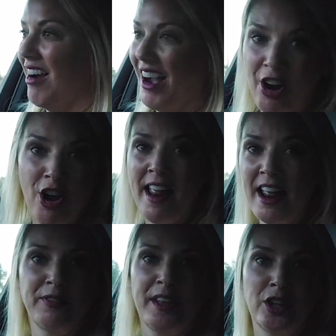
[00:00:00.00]
I don't
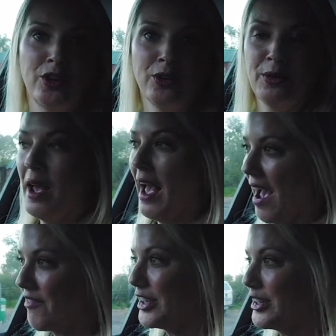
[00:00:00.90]
envy you
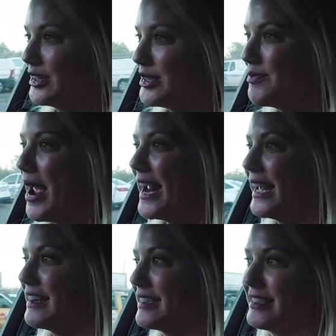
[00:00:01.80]
having to
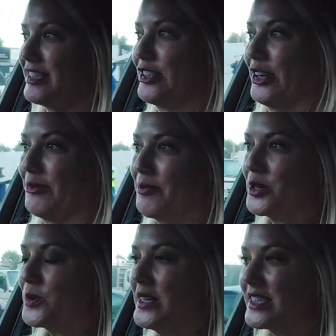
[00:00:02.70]
make the decision
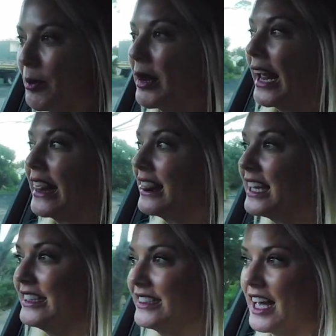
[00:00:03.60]
between something like
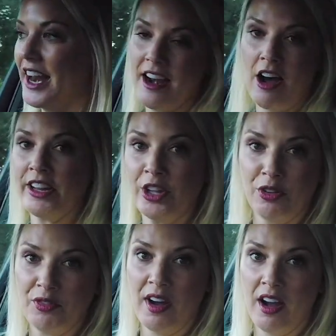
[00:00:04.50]
this and an Audi
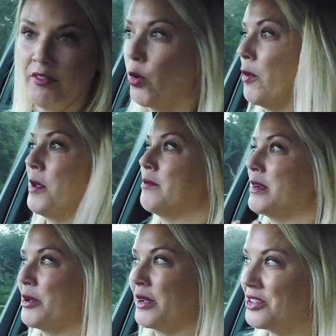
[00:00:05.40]
Q5 or a
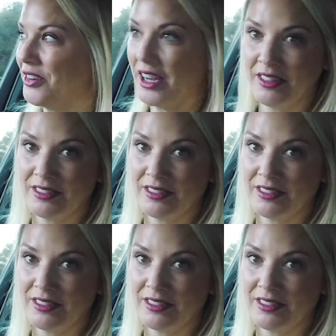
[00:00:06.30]
BMW X3